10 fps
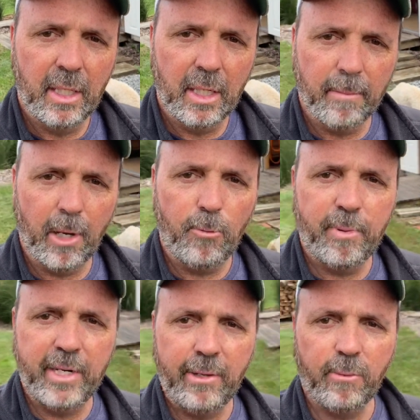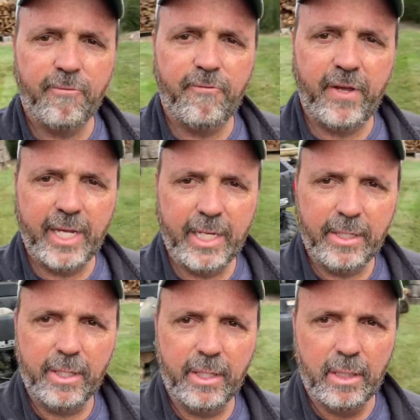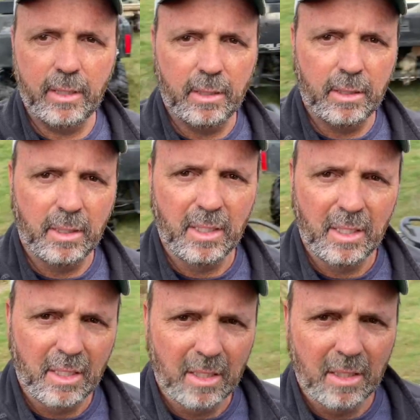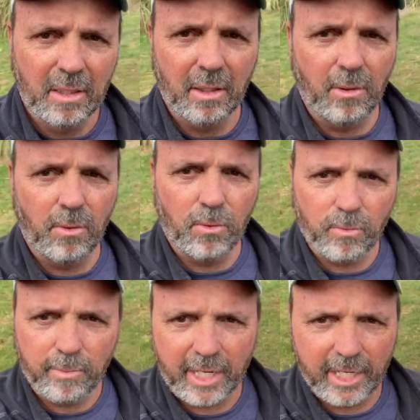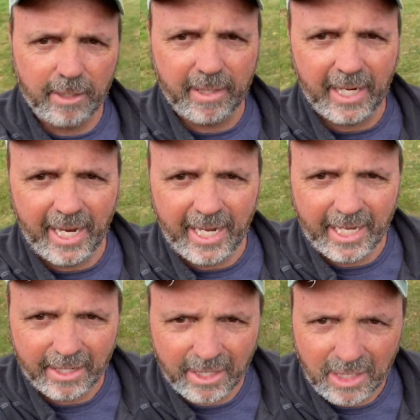I'm hoping it will fit on my Cub Cadet.